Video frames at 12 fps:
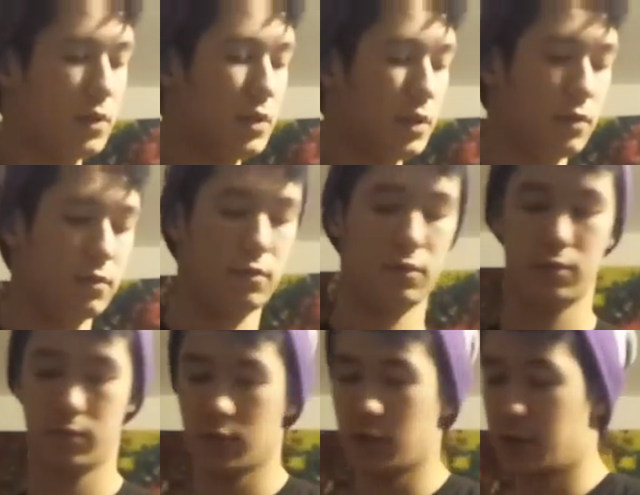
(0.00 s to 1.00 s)
2,
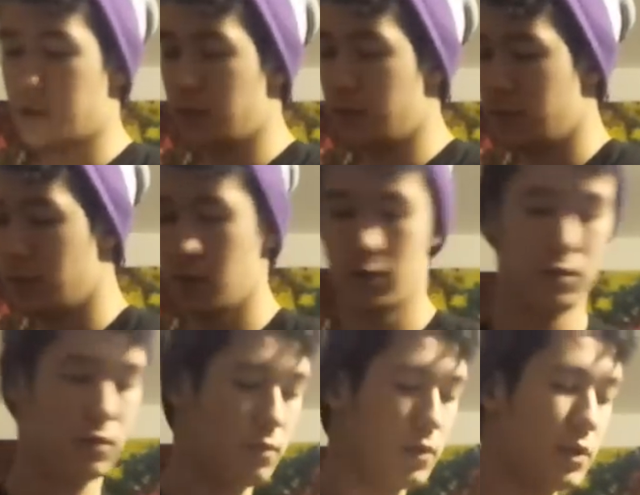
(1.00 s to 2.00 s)
1, 2,
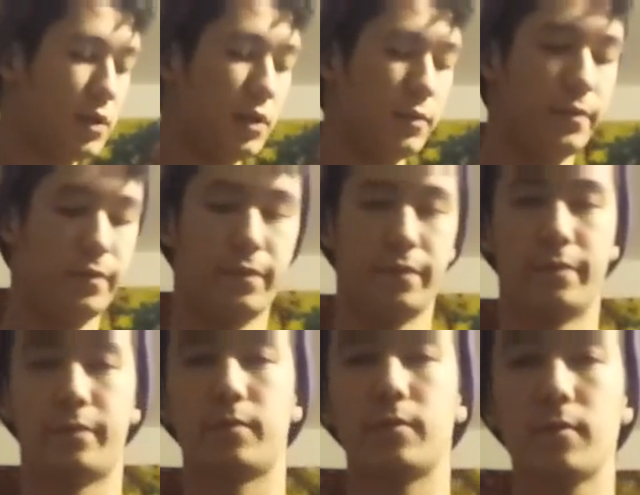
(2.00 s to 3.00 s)
1, 2.
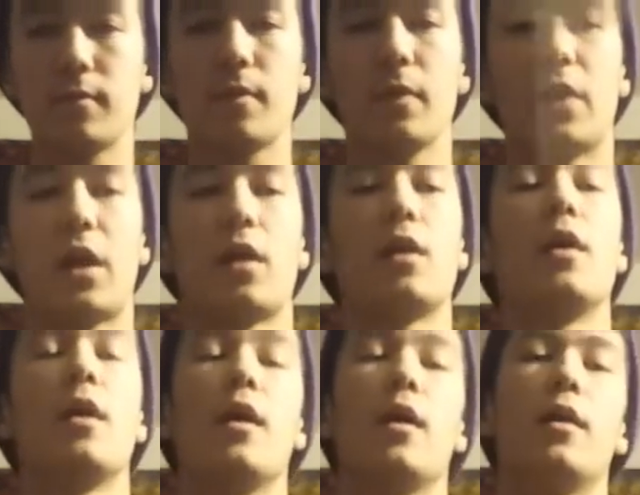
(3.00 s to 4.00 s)
Okay.
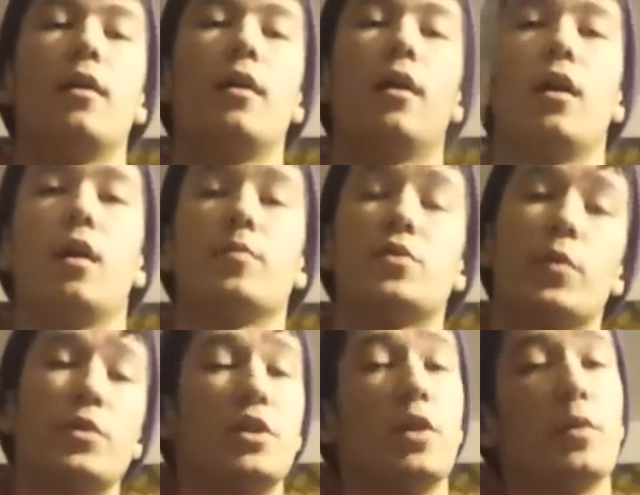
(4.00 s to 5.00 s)
So
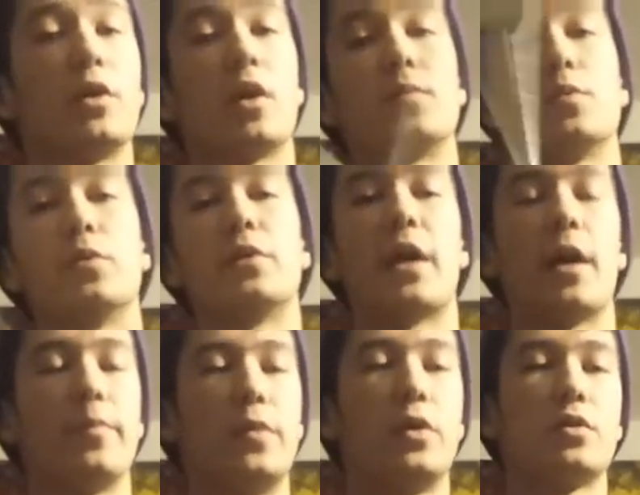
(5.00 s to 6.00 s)
once you get really comfortable with
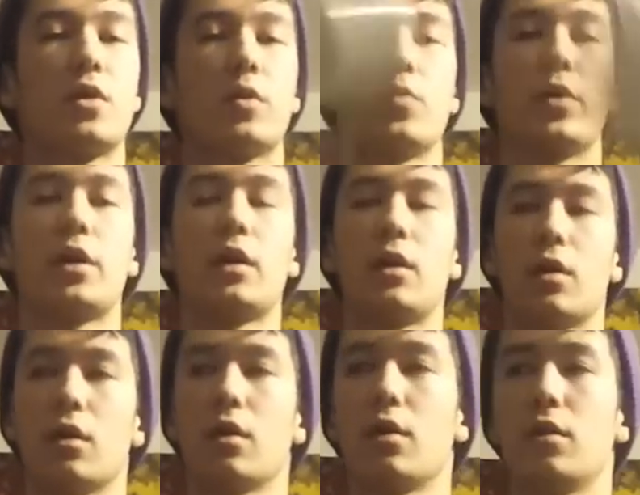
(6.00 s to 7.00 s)
that, you can start working
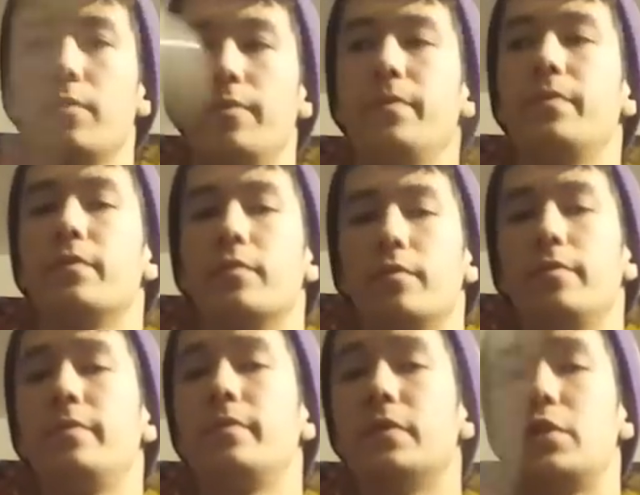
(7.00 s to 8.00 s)
on
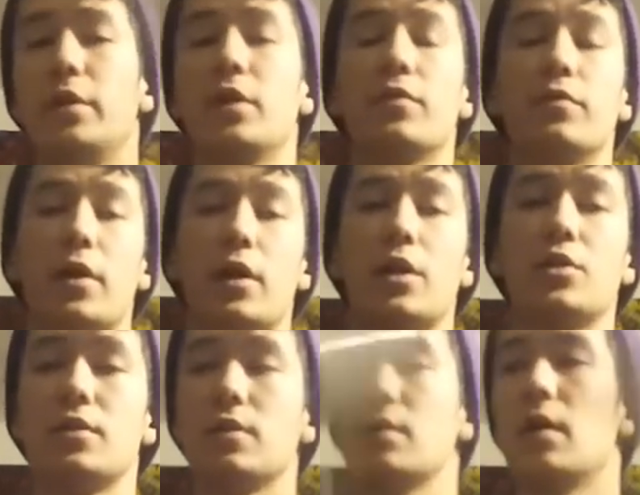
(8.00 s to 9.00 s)
doing different
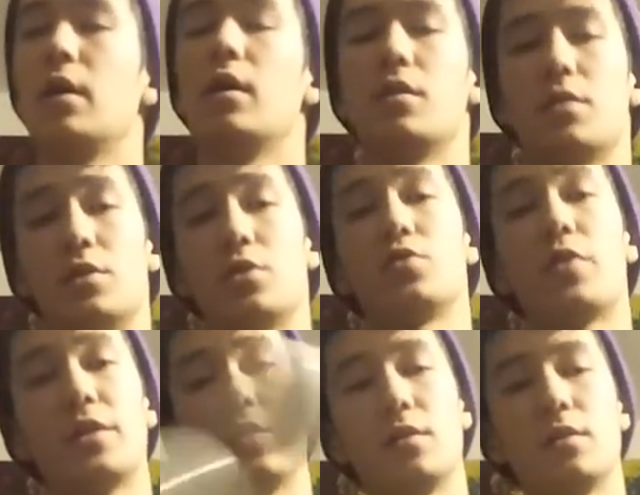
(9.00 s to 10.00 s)
variations, such as
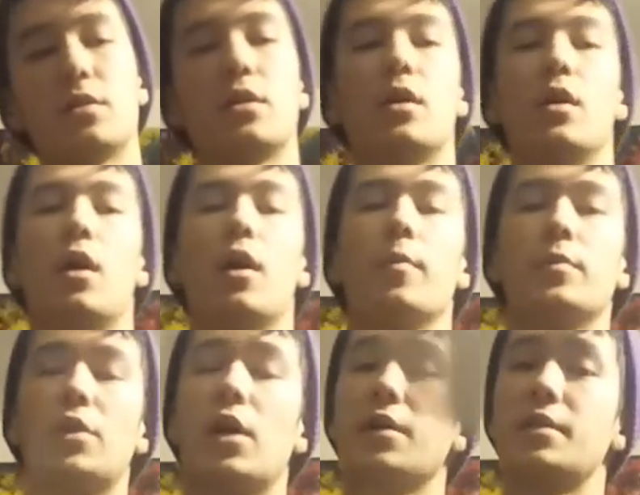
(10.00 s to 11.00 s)
tracers,
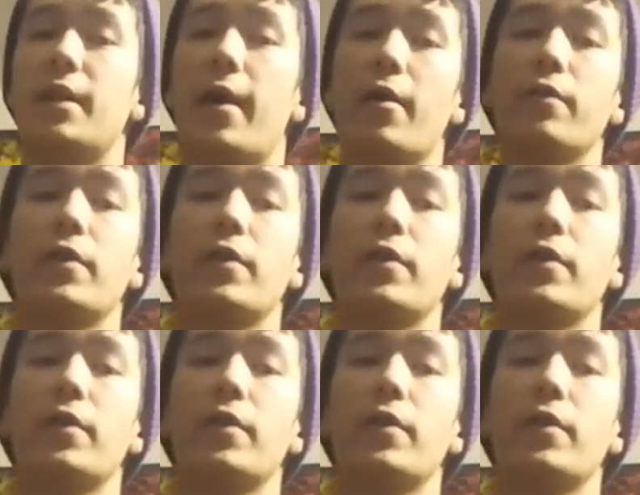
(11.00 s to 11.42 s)
tossing out of